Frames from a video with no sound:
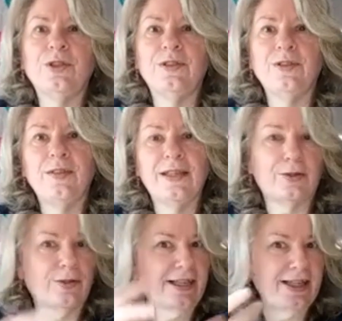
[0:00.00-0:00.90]

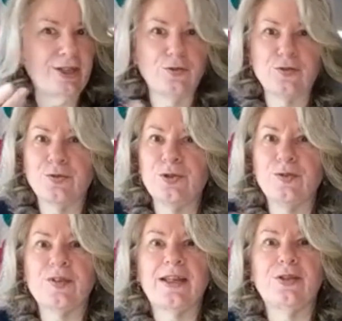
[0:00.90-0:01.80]
they're getting used to a new
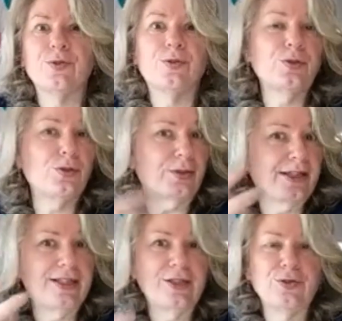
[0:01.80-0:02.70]
schedule. You're
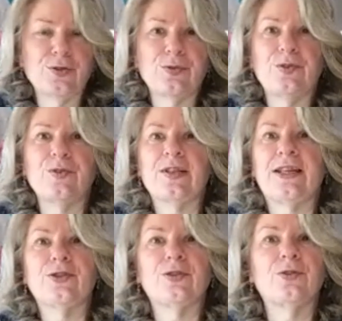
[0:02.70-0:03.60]
getting used to a new
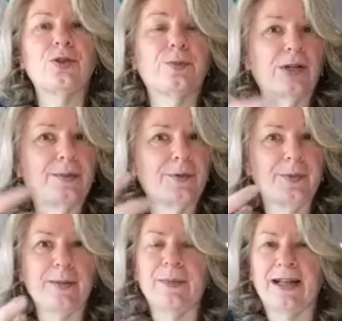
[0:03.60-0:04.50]
schedule. You're
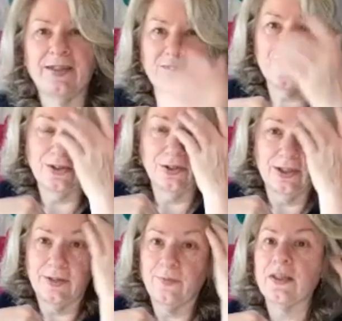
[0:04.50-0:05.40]
probably balancing a
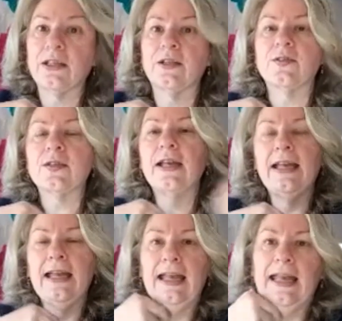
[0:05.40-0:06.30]
lot of things,
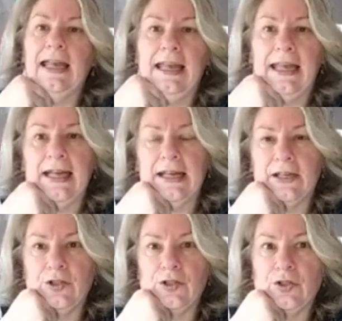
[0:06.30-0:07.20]

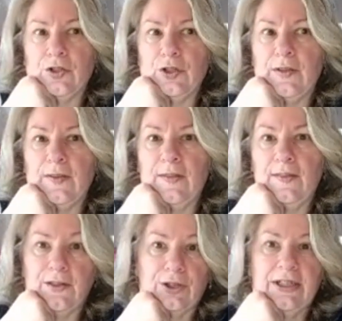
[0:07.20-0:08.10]
and
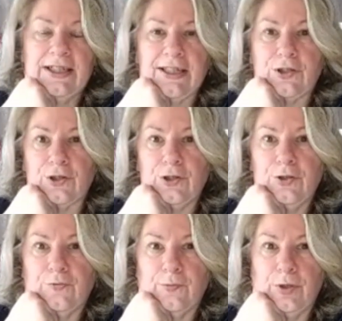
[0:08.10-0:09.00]
they're going to take their cue
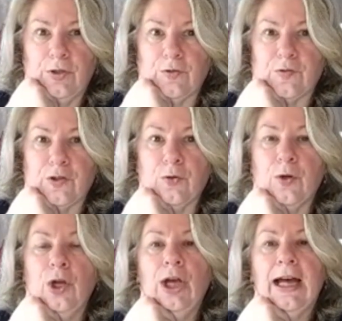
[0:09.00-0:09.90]
from you. So
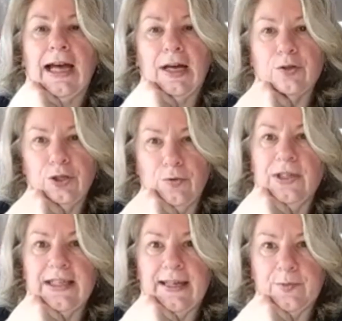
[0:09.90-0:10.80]
how you
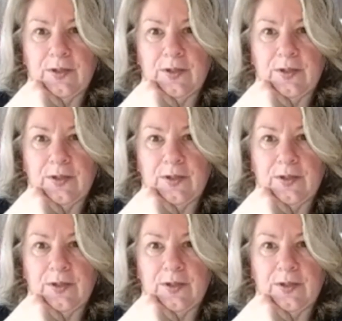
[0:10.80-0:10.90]
adapt to